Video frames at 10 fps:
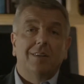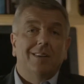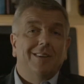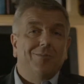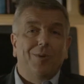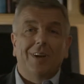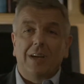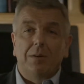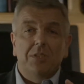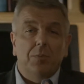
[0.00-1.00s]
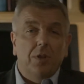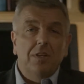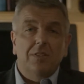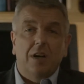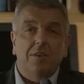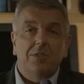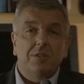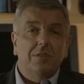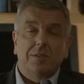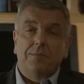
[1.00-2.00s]
When it comes to police officers,
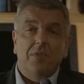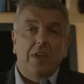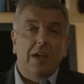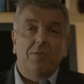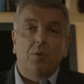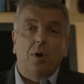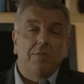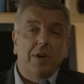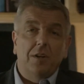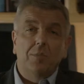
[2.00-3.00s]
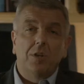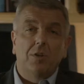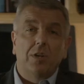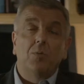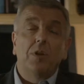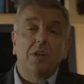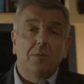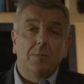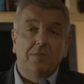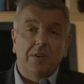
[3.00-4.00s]
they have qualified immunity, and we need to be
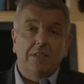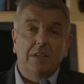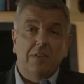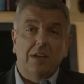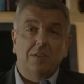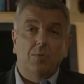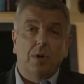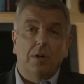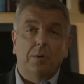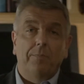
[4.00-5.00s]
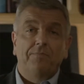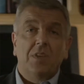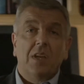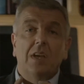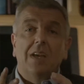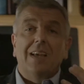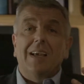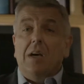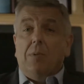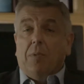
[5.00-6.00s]
fixing that as well.
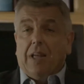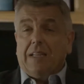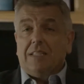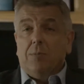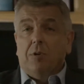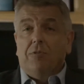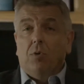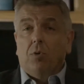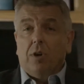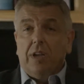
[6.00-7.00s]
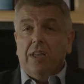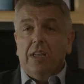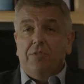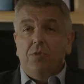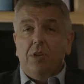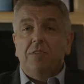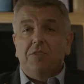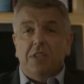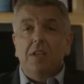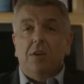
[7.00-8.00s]
But like I said before, if you give
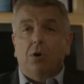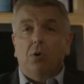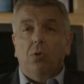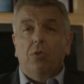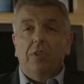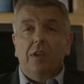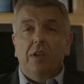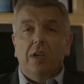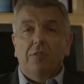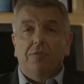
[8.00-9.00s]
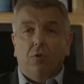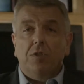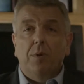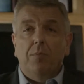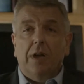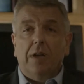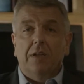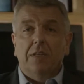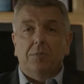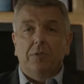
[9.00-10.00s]
TCOL the enforcement mechanism,
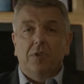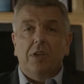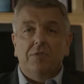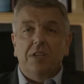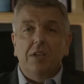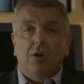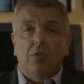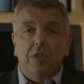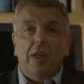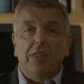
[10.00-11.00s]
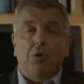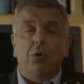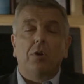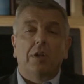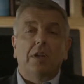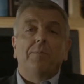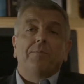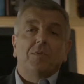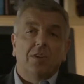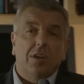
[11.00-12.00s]
if you give TCOL the authority
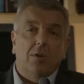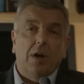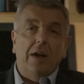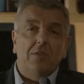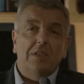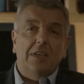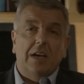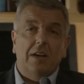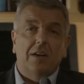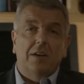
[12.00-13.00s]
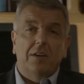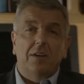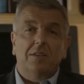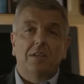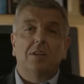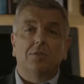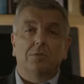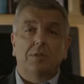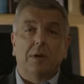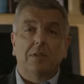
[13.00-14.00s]
to go after this kind of conduct, TCOL's
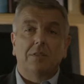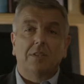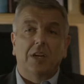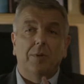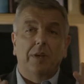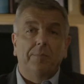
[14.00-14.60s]
response is going to be,